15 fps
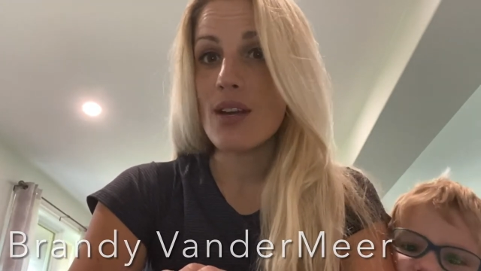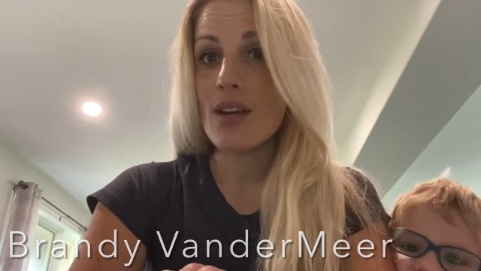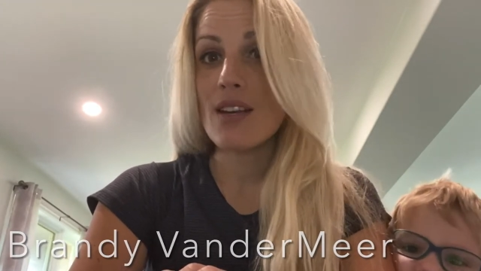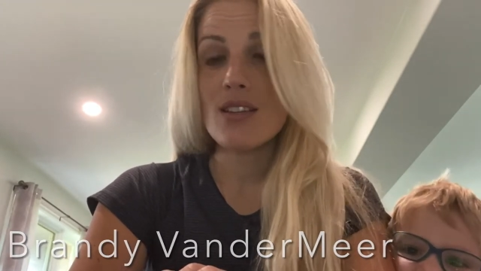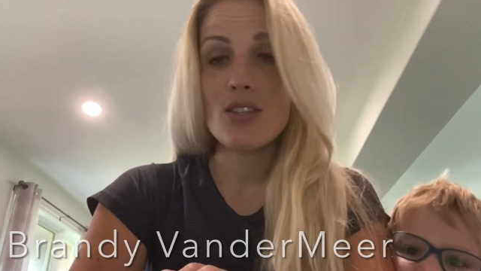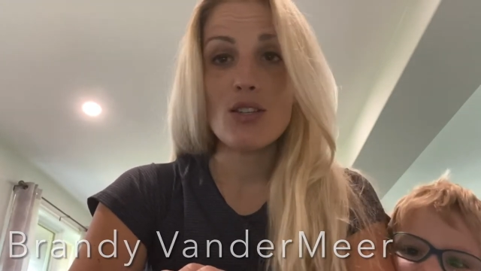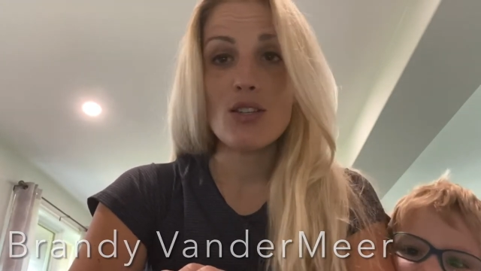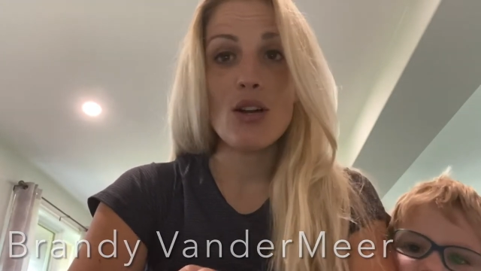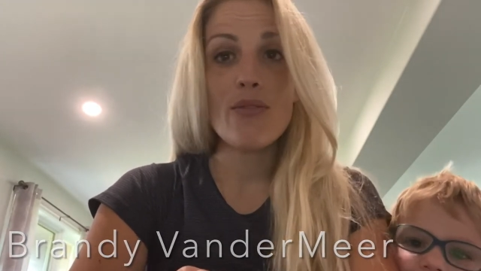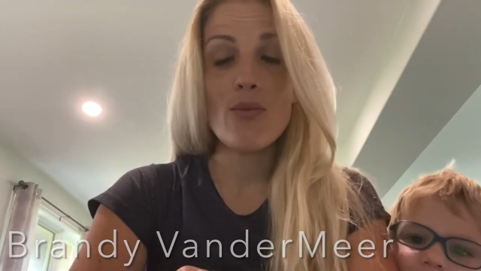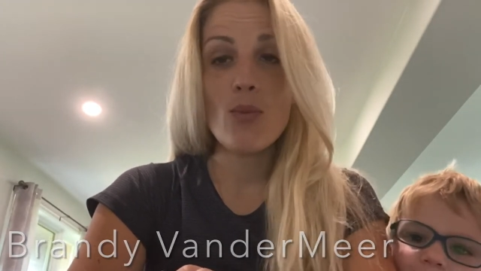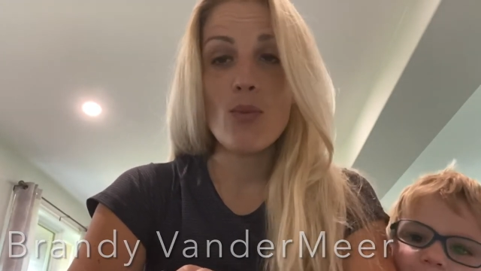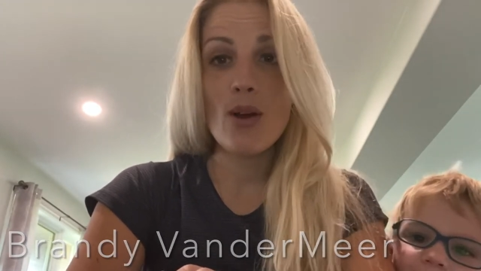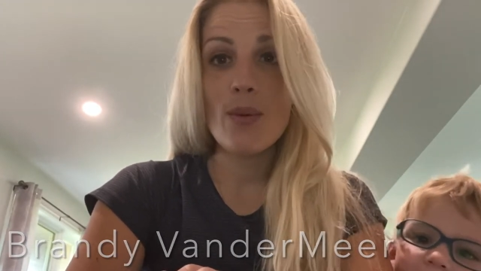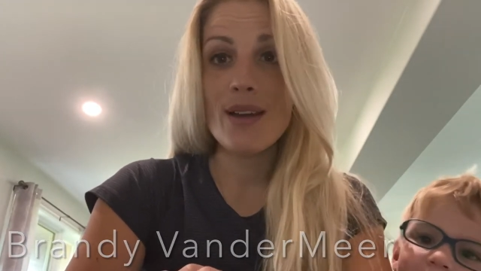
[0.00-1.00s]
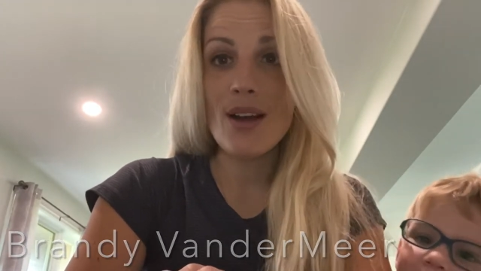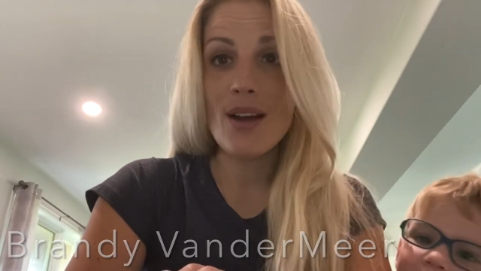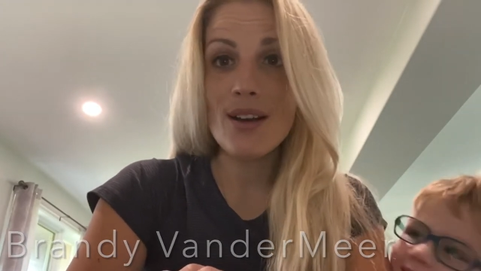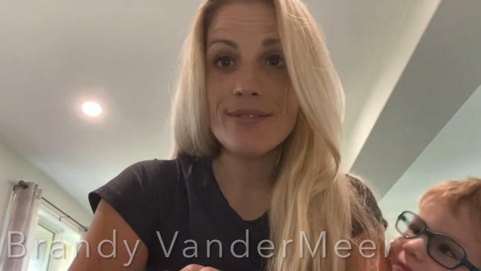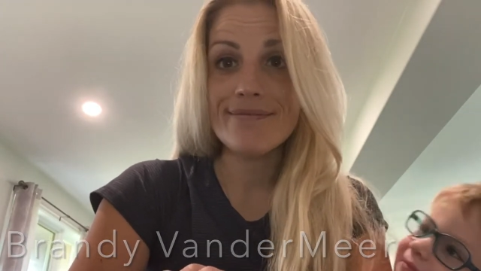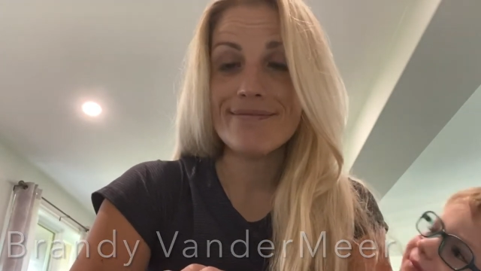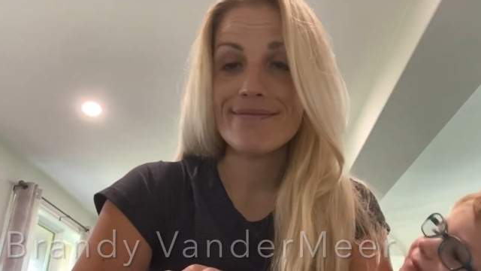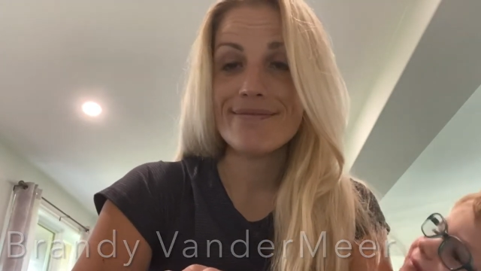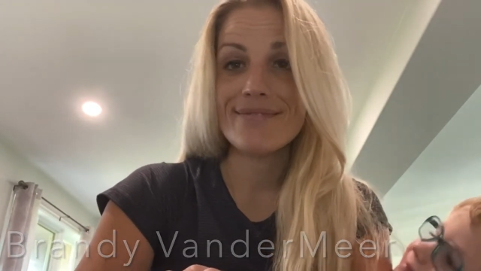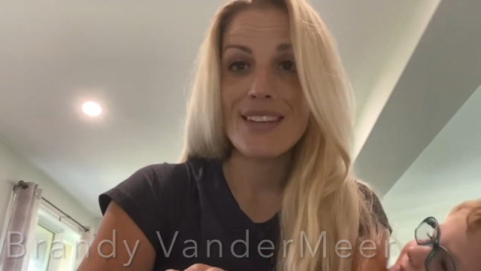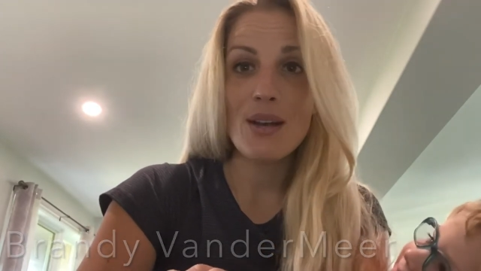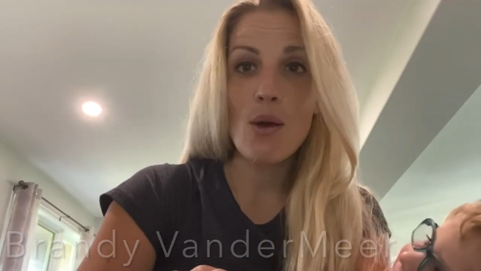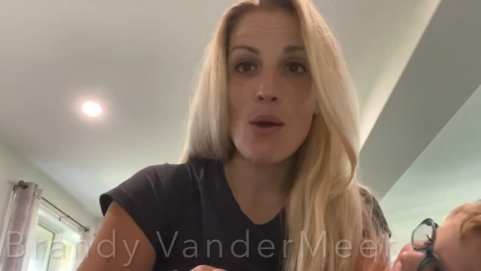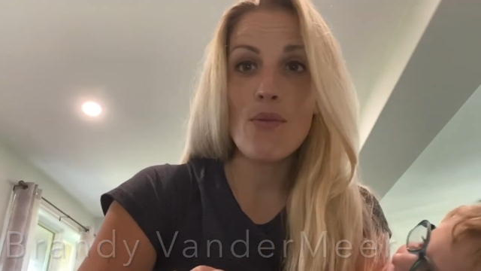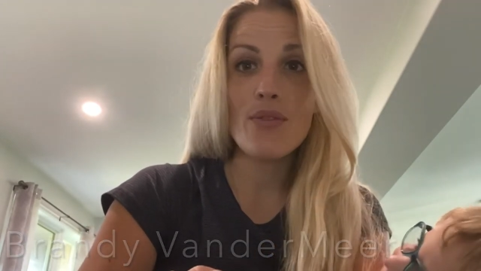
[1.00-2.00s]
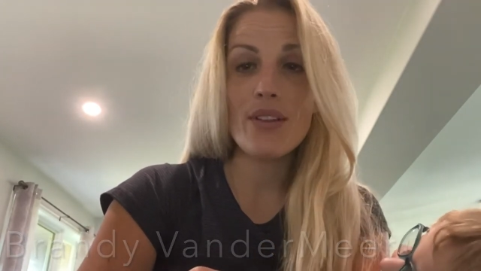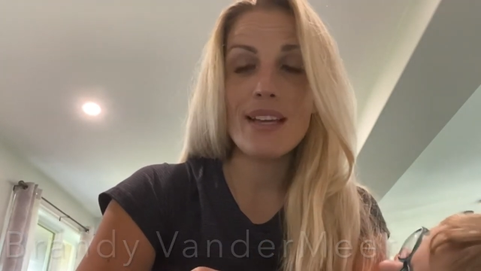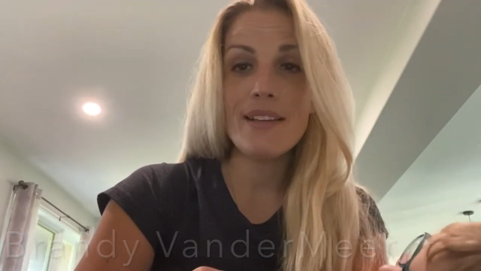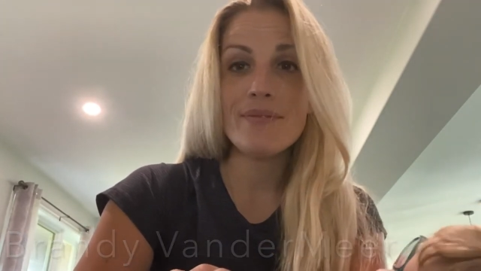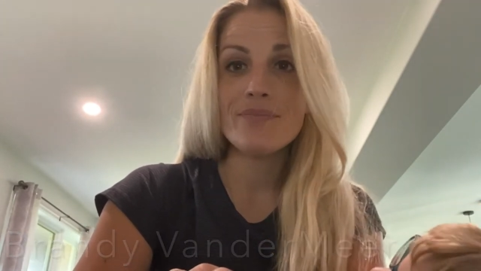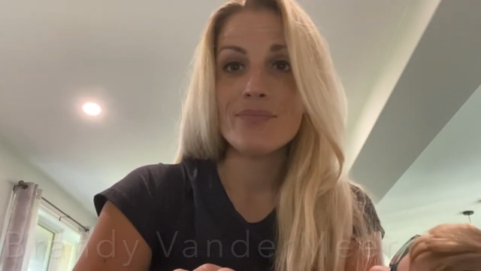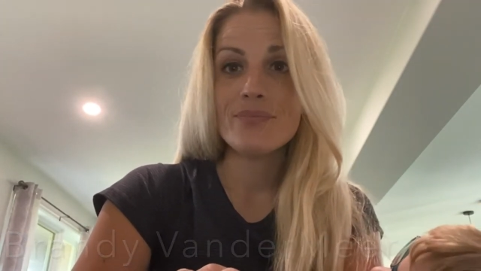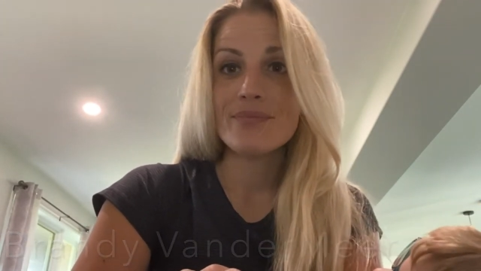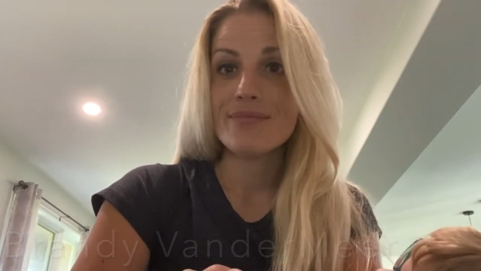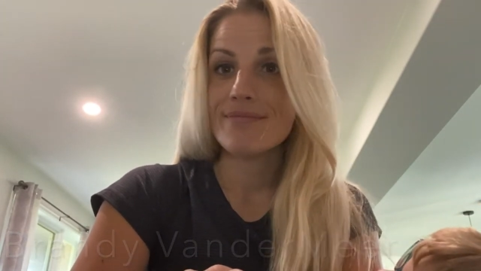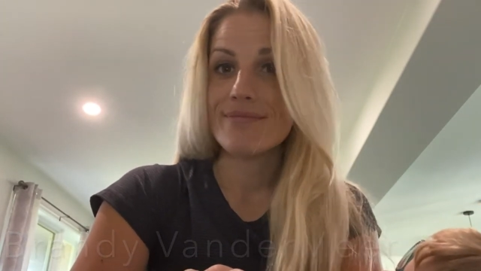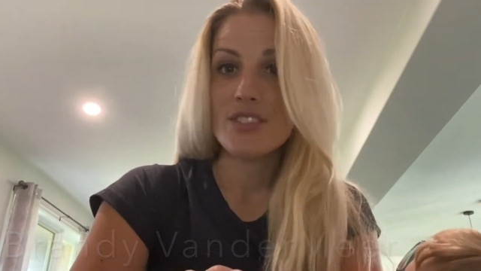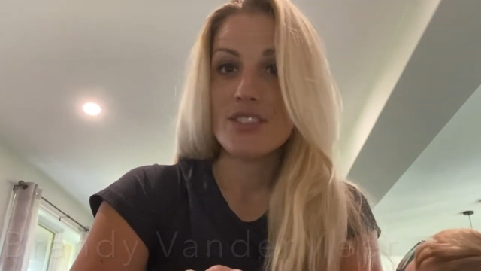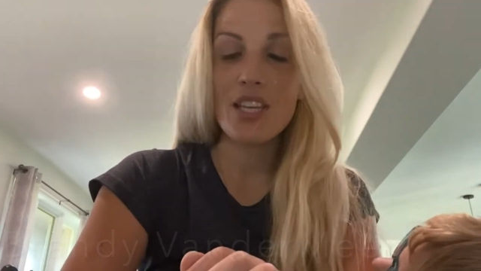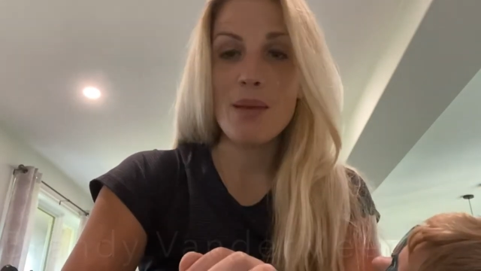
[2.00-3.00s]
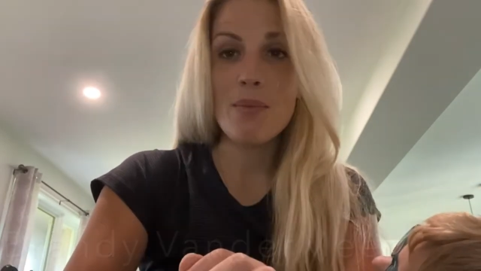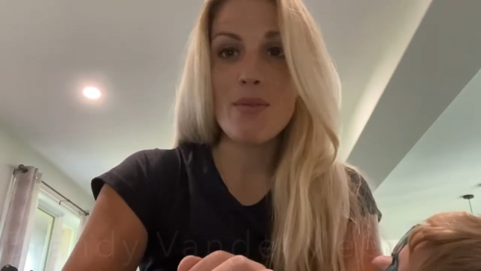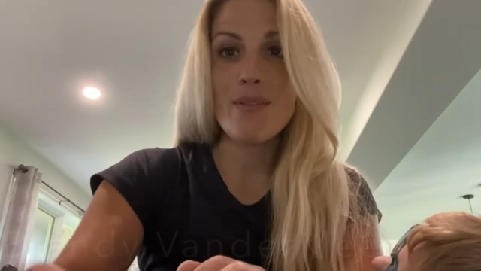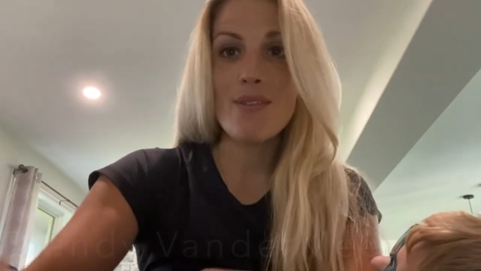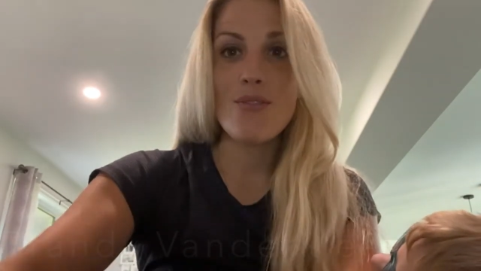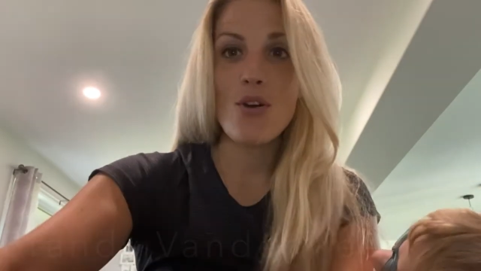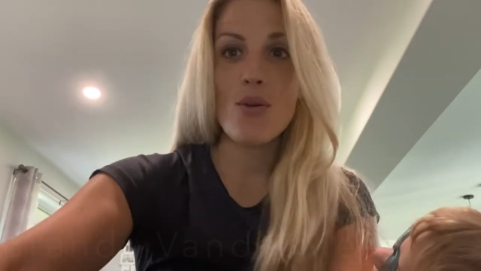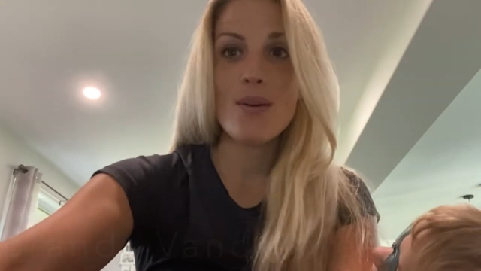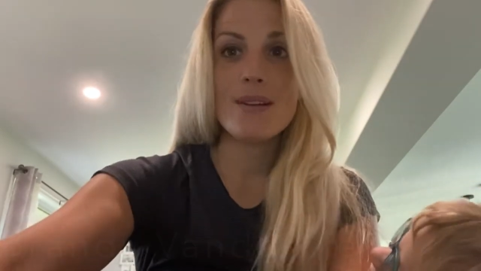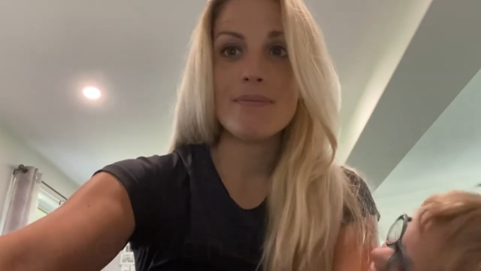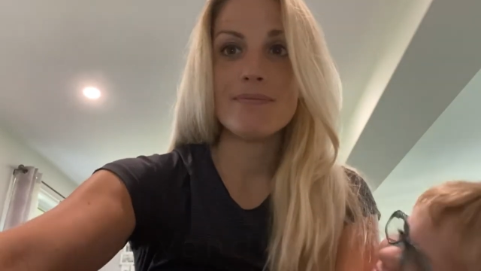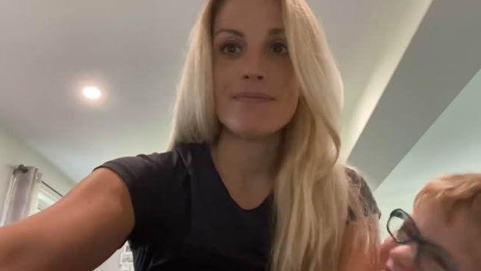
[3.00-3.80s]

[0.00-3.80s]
We can just start from where we are and hopefully just keep moving forward.